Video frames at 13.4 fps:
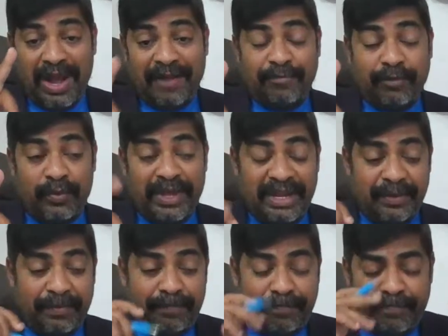have to
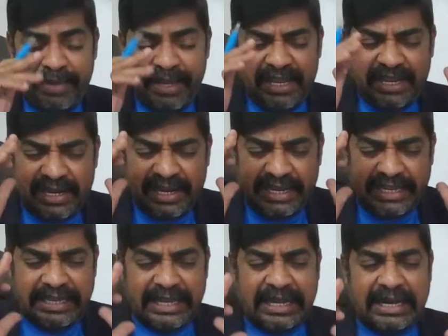be
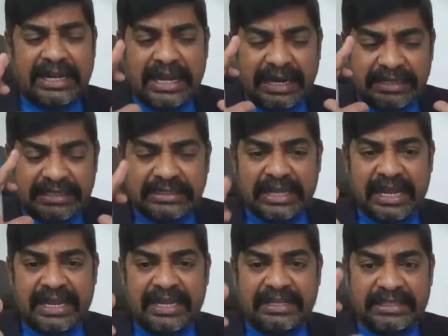clear,
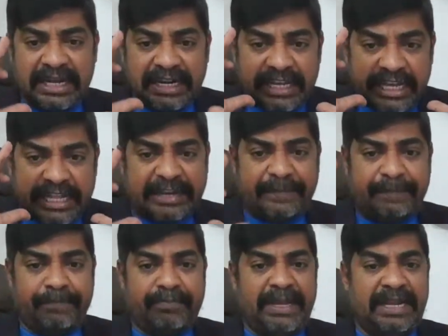concise, and
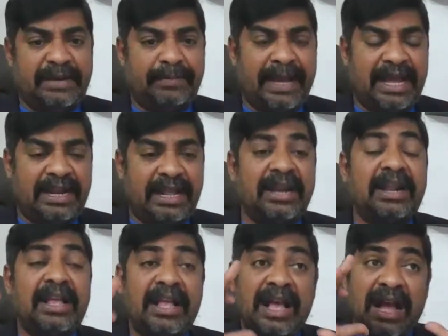crisp in
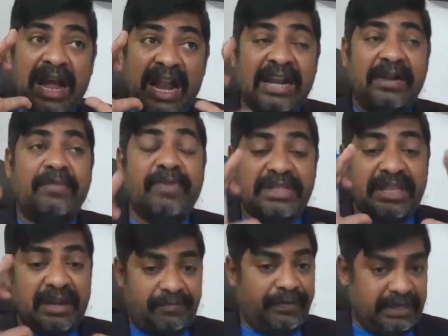manner, and with
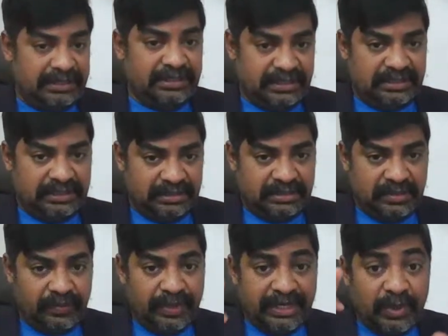references
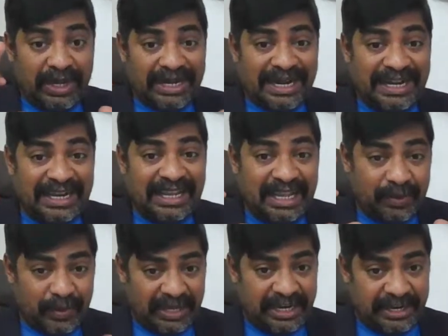when you are writing a
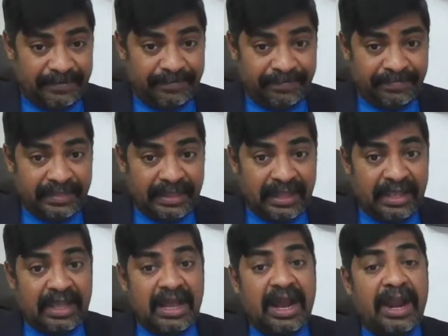query.
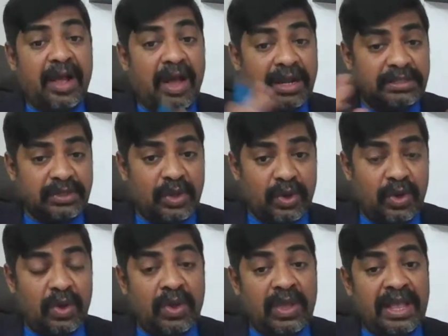And
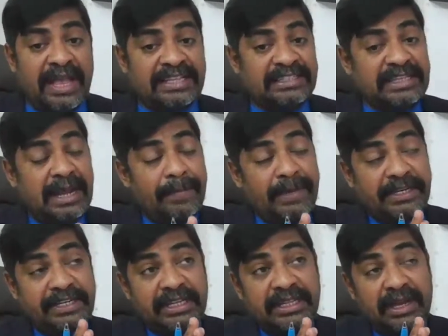also
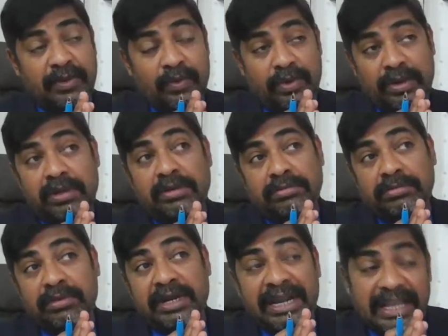establishing the
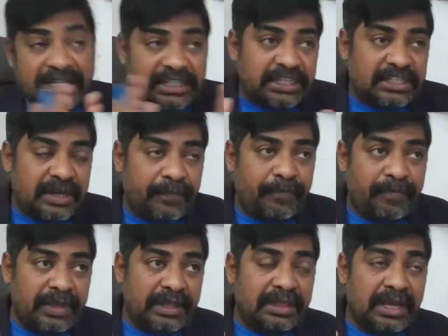relationship
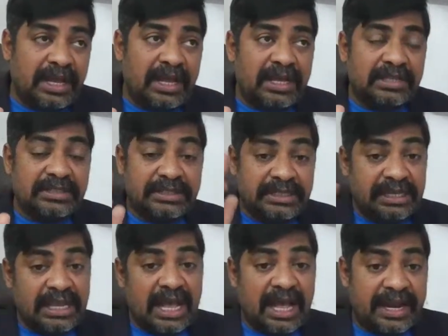with the
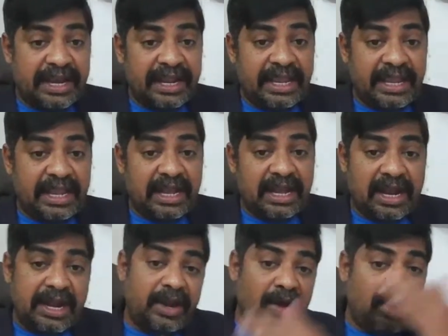CRA
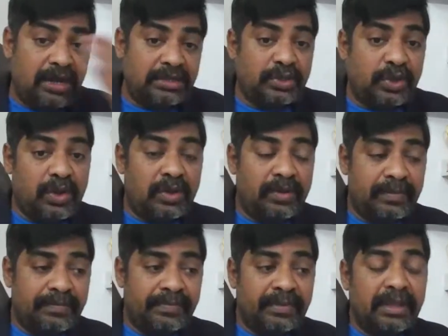and also
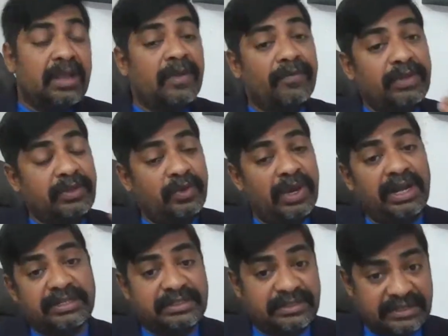with
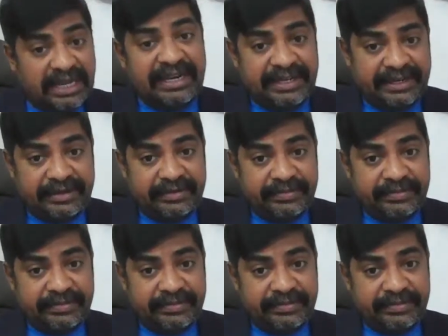your site,